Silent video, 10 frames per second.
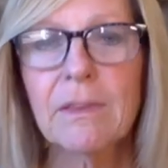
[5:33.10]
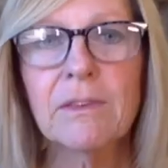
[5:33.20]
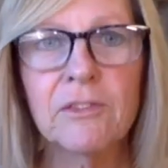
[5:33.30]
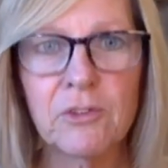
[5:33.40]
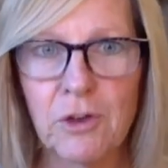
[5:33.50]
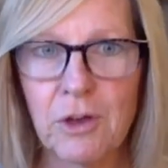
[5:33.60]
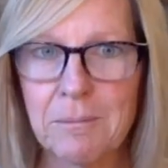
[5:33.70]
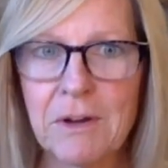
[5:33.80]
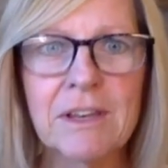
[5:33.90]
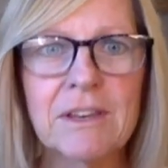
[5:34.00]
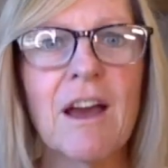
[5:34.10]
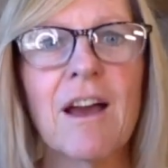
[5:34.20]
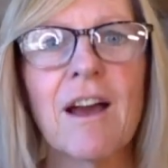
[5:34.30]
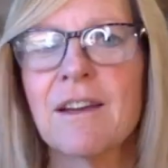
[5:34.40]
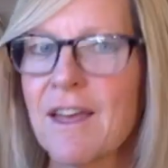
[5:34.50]
So I got married
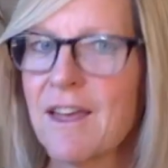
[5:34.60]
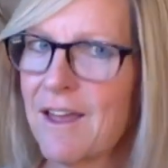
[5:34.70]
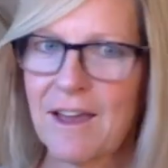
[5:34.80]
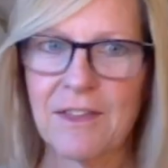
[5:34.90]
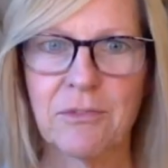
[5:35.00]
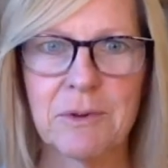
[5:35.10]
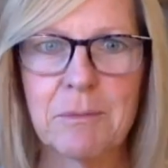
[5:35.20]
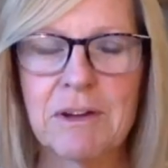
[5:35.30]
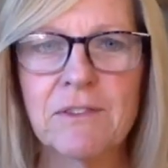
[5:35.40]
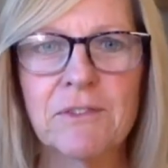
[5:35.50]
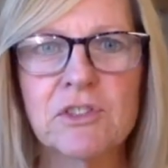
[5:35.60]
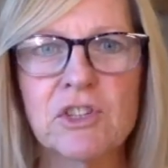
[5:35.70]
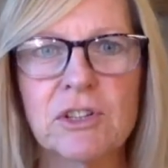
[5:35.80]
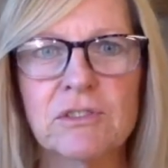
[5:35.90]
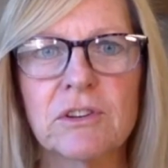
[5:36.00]
young, had 3 wonderful
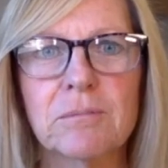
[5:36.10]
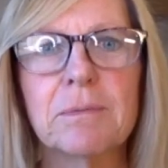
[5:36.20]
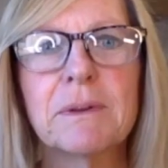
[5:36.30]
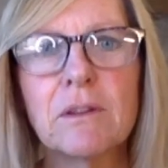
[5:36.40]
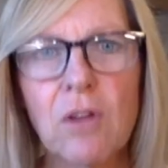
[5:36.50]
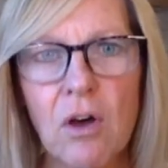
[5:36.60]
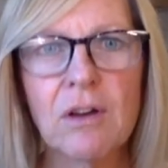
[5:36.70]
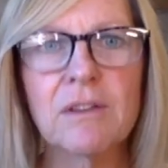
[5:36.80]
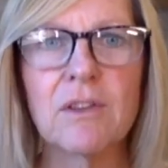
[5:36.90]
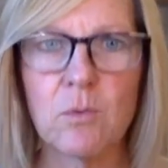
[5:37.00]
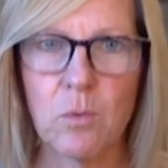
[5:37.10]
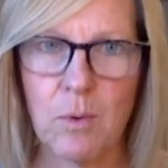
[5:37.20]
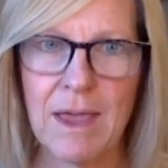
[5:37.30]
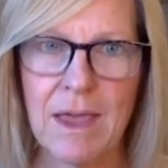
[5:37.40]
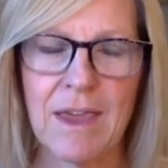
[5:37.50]
children, but along the
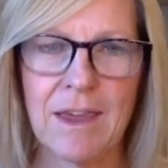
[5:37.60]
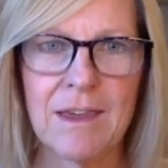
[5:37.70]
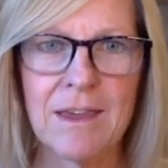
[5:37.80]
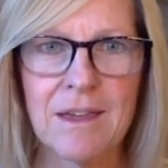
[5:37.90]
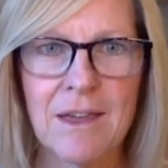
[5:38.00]
way,